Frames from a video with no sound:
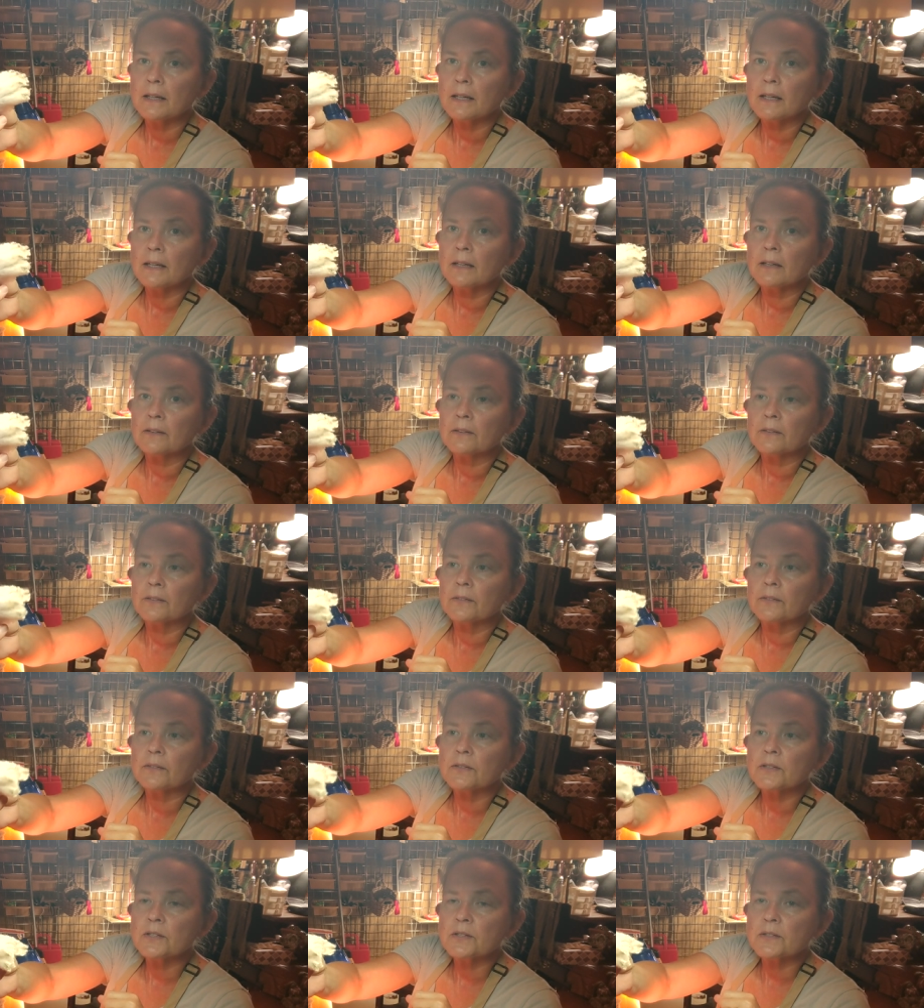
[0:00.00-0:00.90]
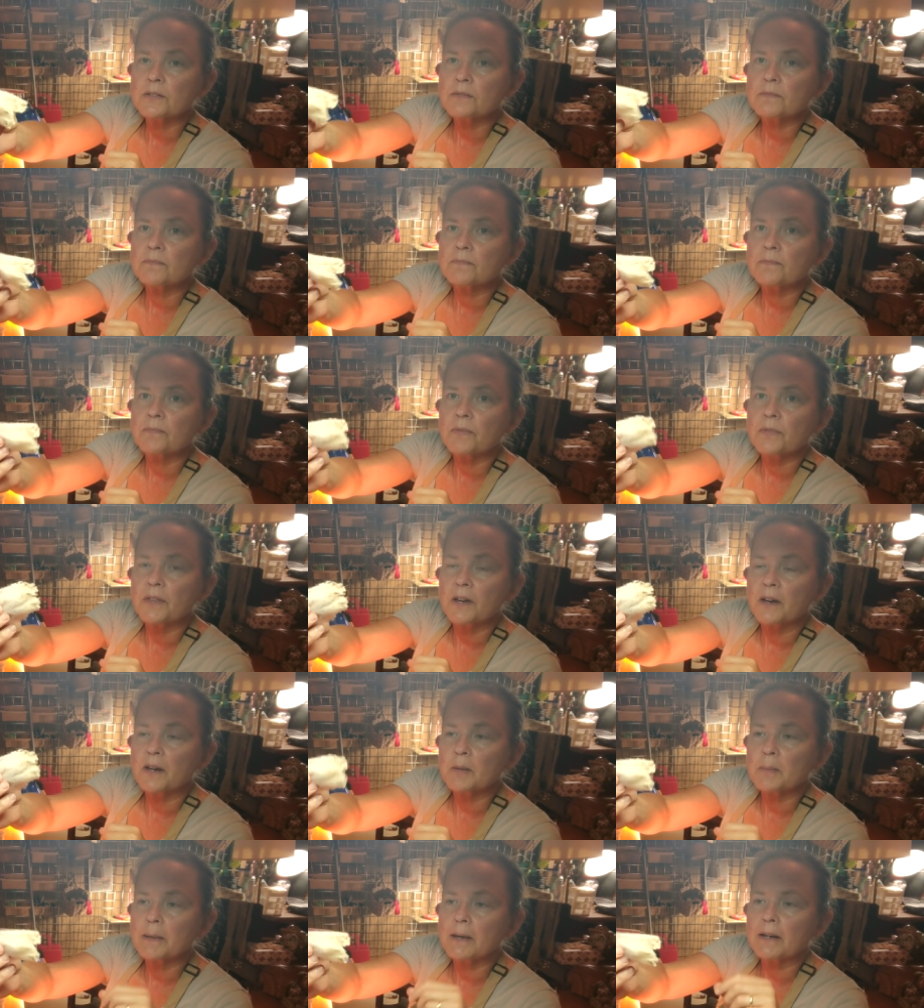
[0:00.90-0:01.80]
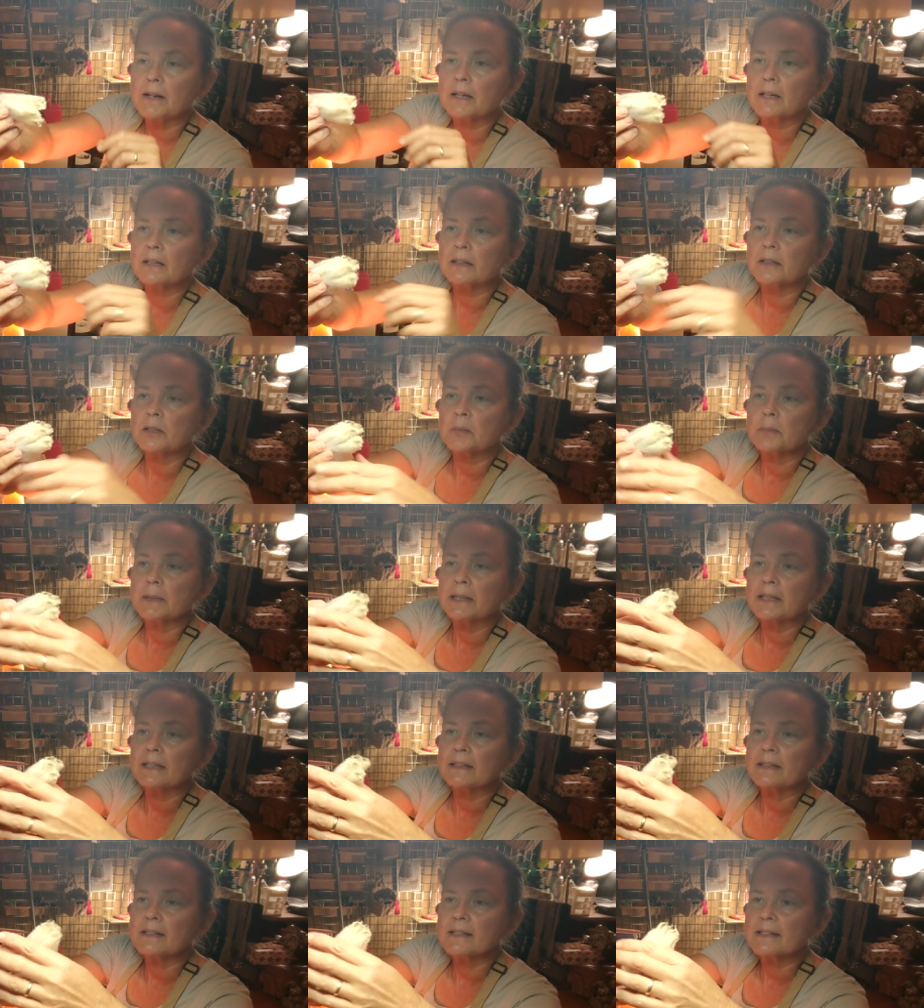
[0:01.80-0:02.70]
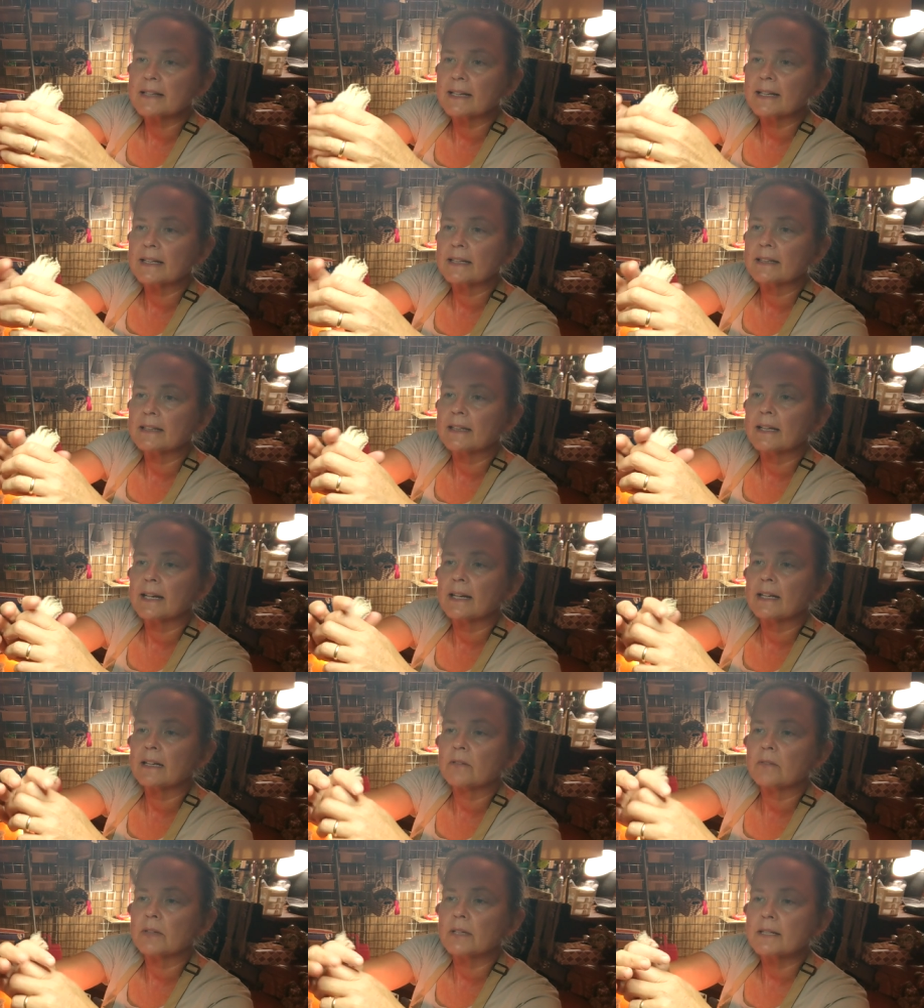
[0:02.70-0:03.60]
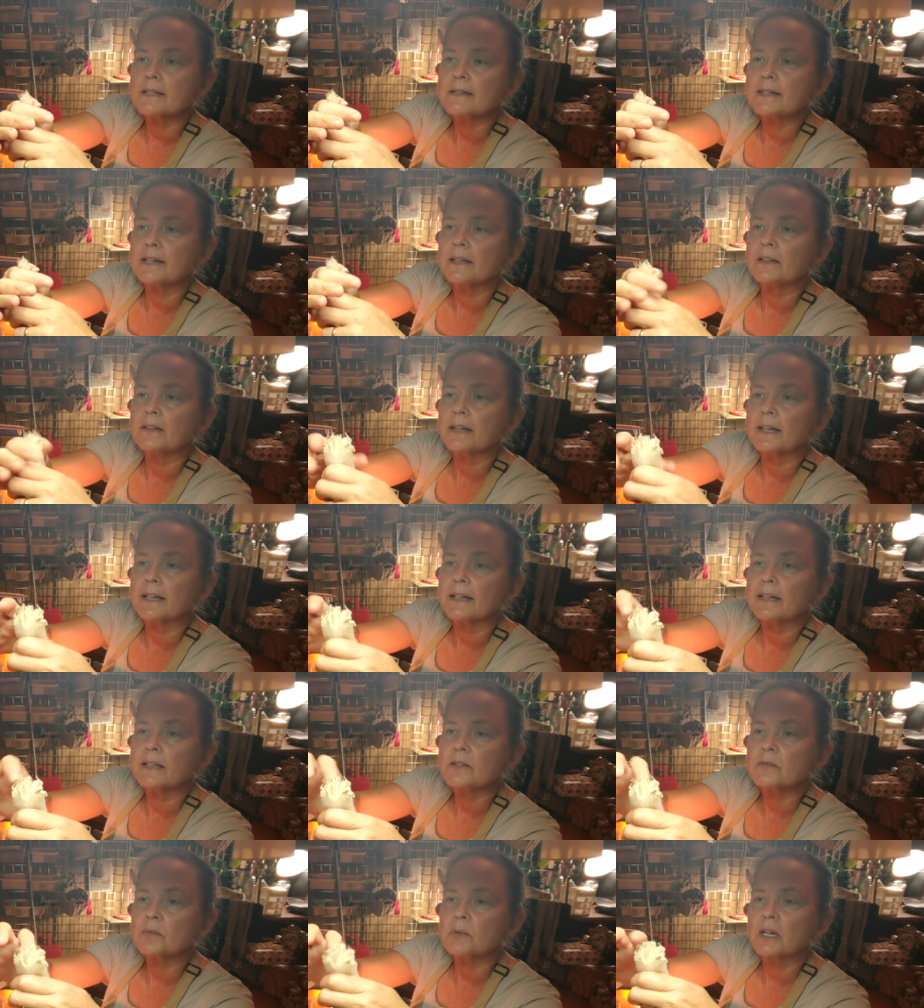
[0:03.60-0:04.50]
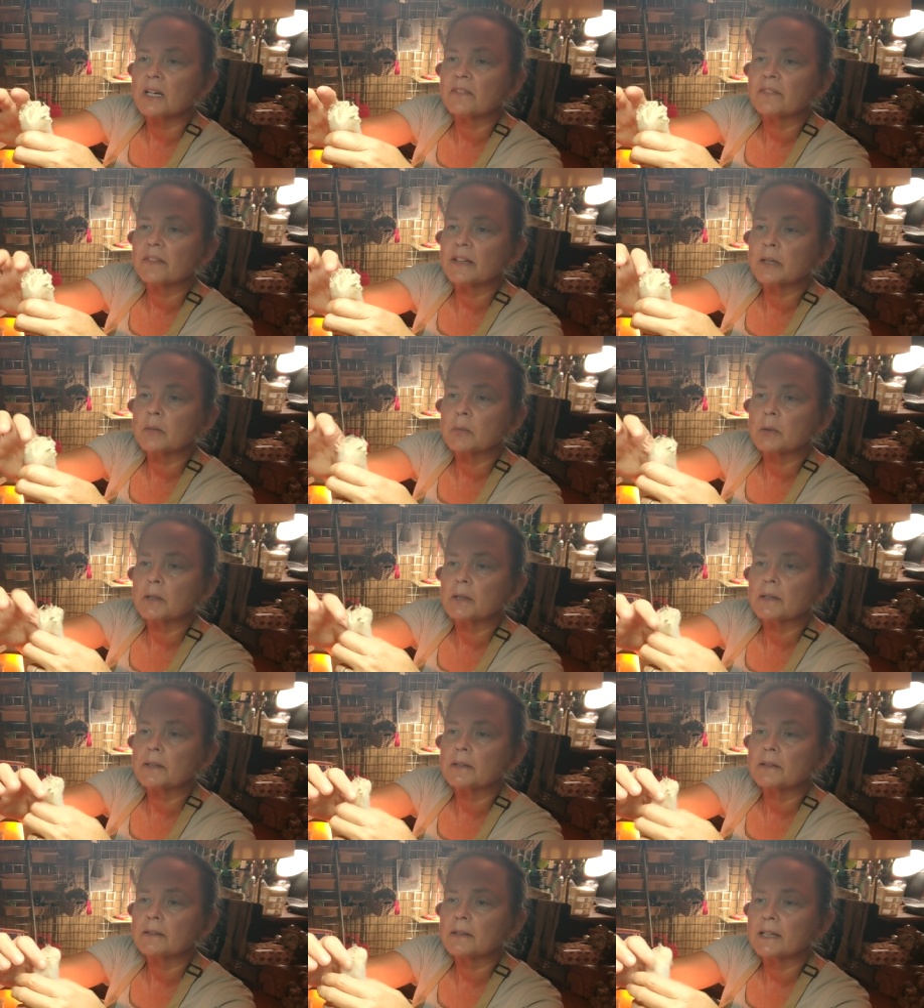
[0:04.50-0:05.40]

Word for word: and just thought about it a little bit and decided that I didn't want to sell that as raw fiber.